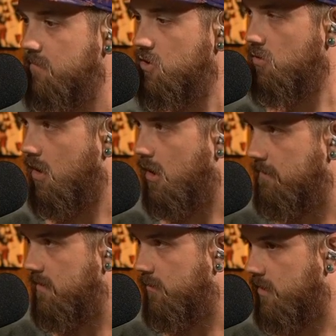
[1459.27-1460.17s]
new
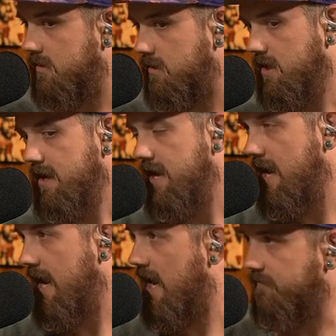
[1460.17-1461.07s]
RB1
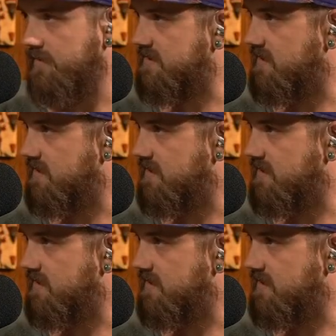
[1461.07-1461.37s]
every